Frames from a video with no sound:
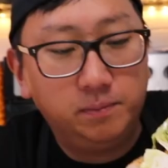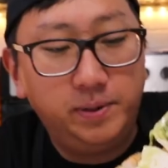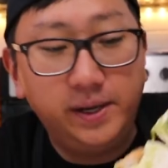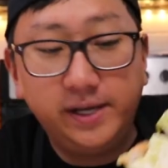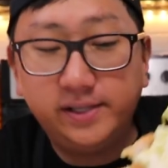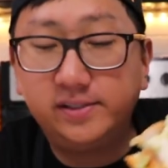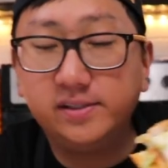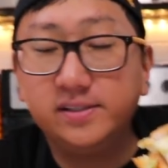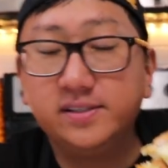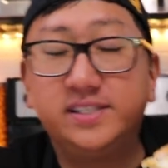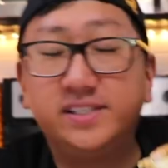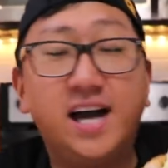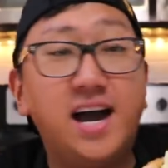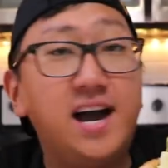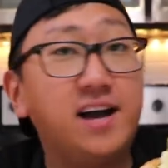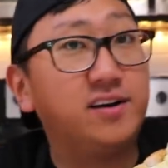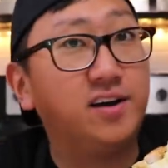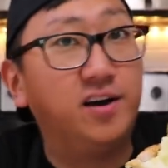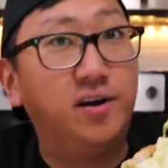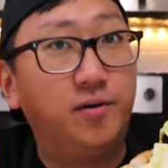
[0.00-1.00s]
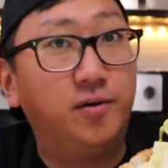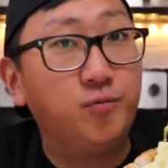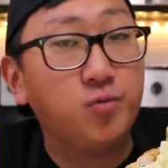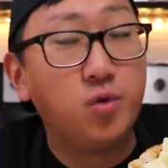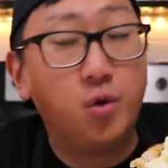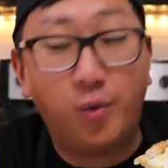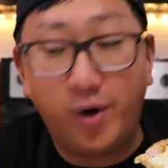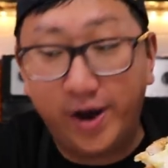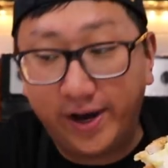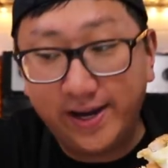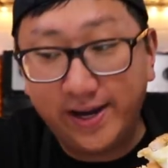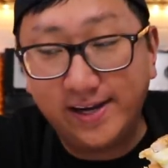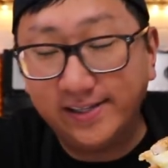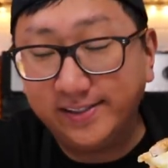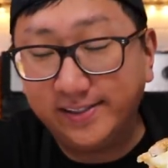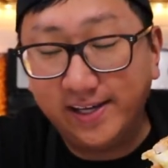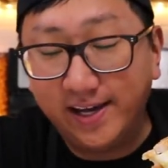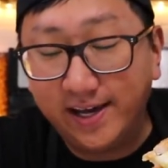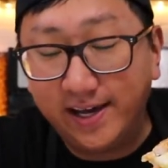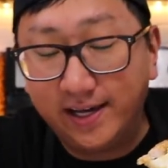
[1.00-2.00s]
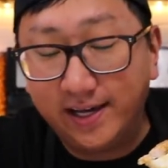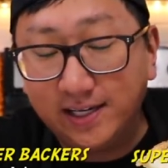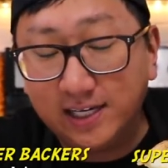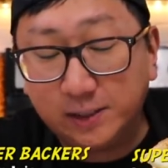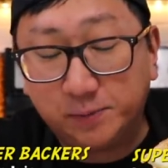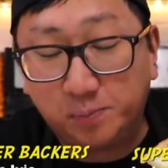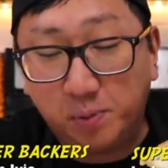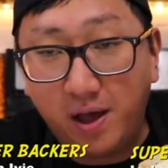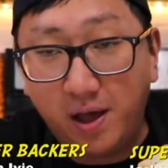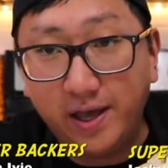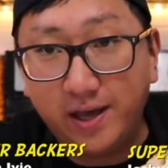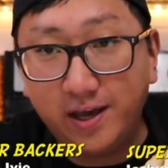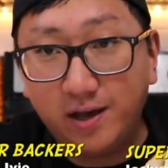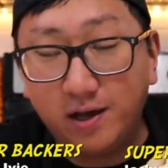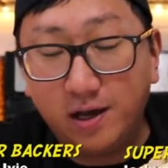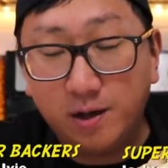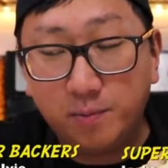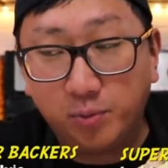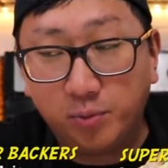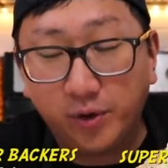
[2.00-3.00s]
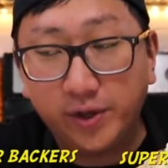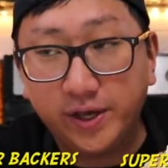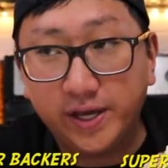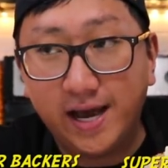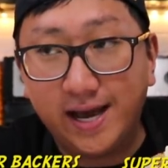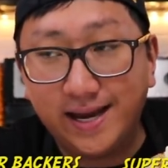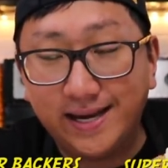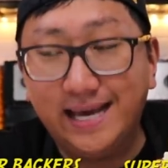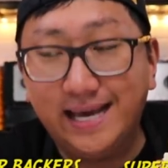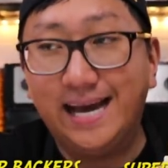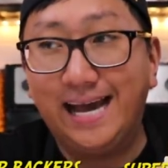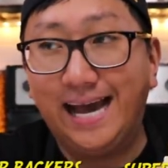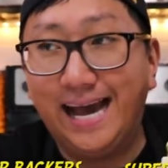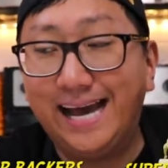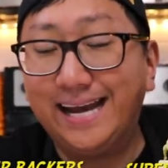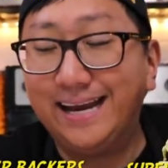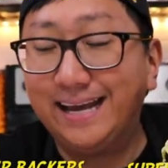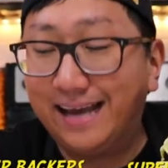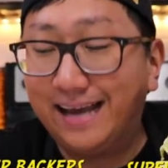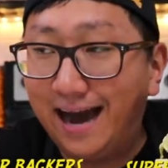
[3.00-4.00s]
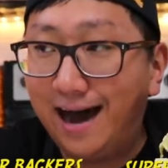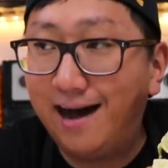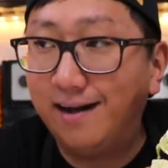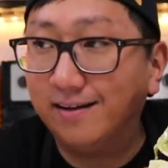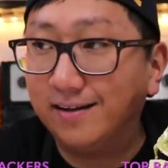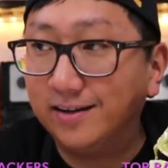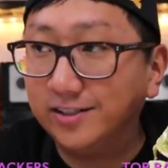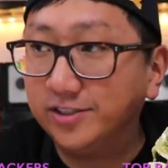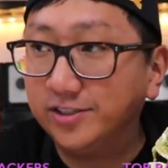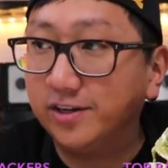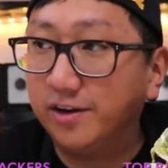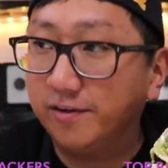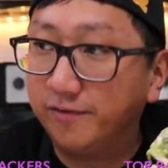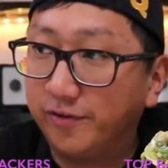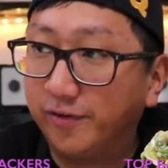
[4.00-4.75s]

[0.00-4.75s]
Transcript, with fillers: Pizza and taco. What can I say? It's probably a, a, brilliant idea I had in college and then